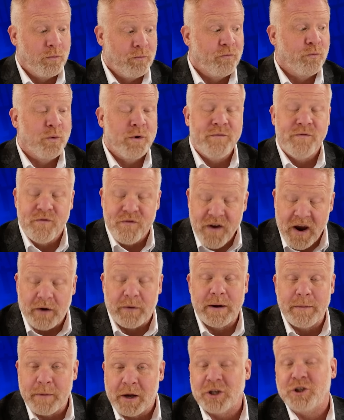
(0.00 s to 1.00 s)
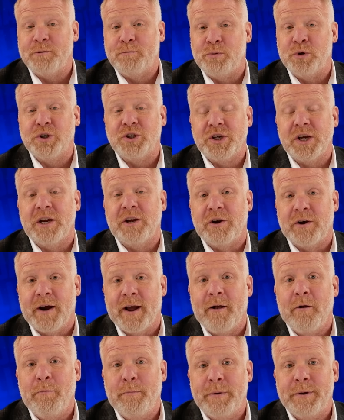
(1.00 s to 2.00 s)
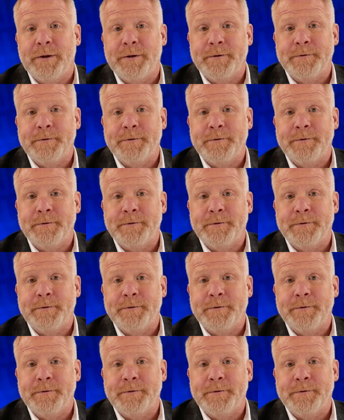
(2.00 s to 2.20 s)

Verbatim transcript: would very much appreciate your help.